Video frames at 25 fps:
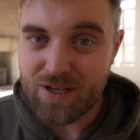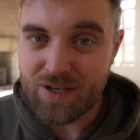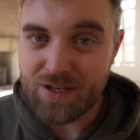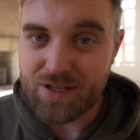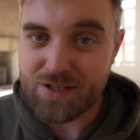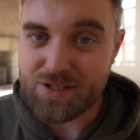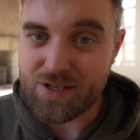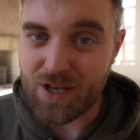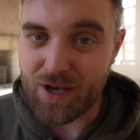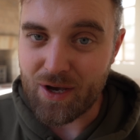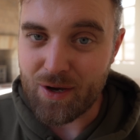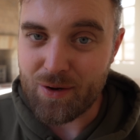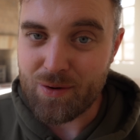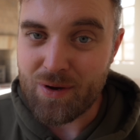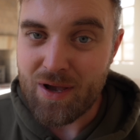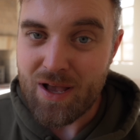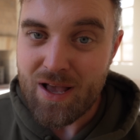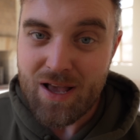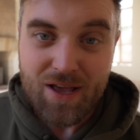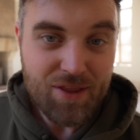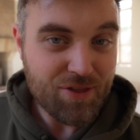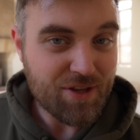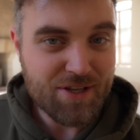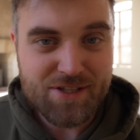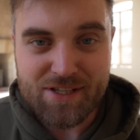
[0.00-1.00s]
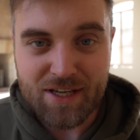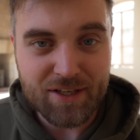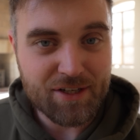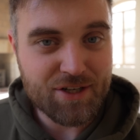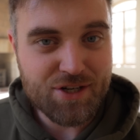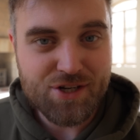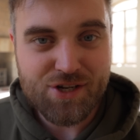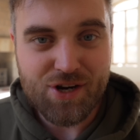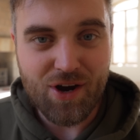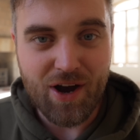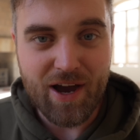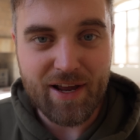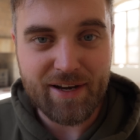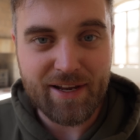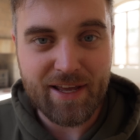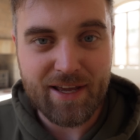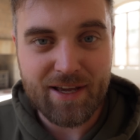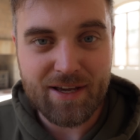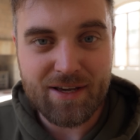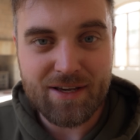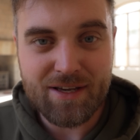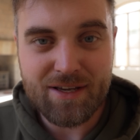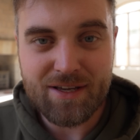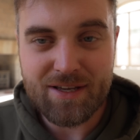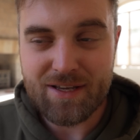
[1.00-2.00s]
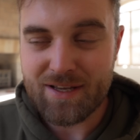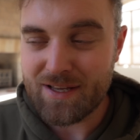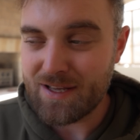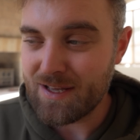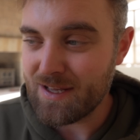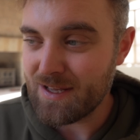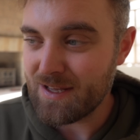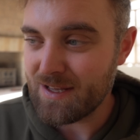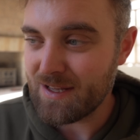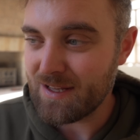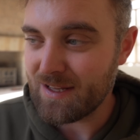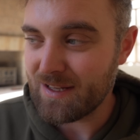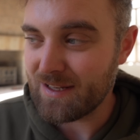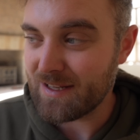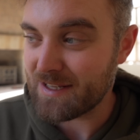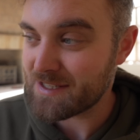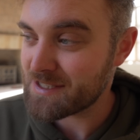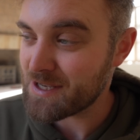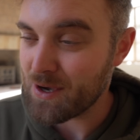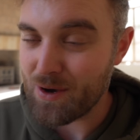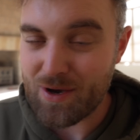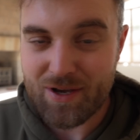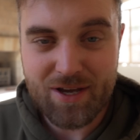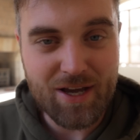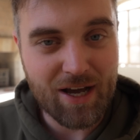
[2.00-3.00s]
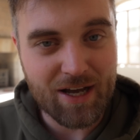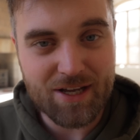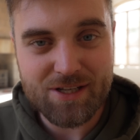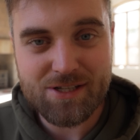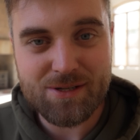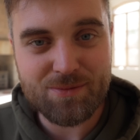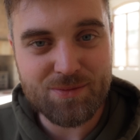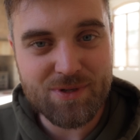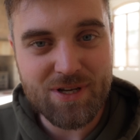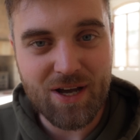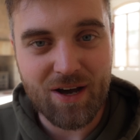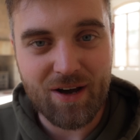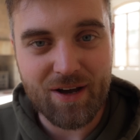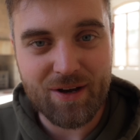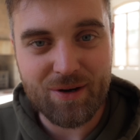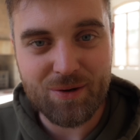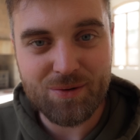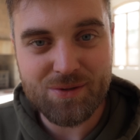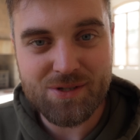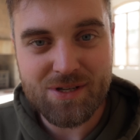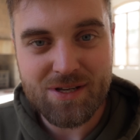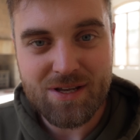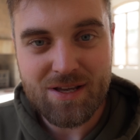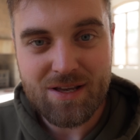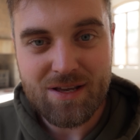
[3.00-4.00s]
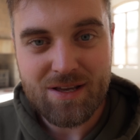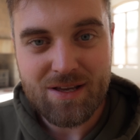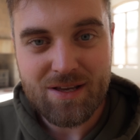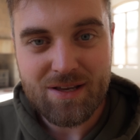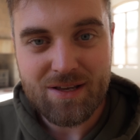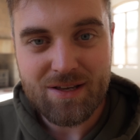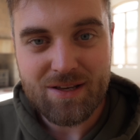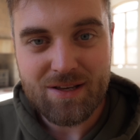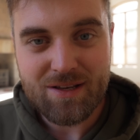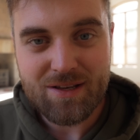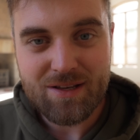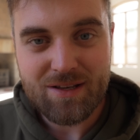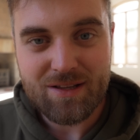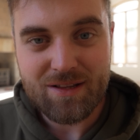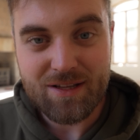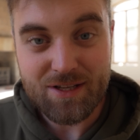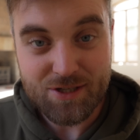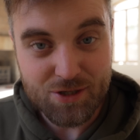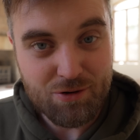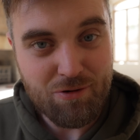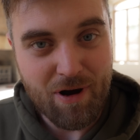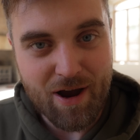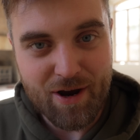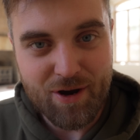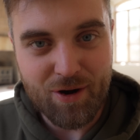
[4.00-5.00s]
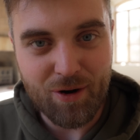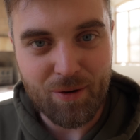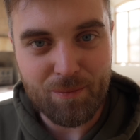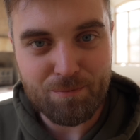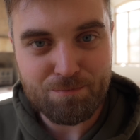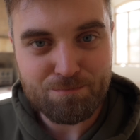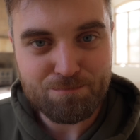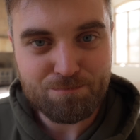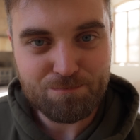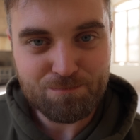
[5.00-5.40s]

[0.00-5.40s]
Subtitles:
So the sun is shining, let's go and cut some tiles, let's crack on.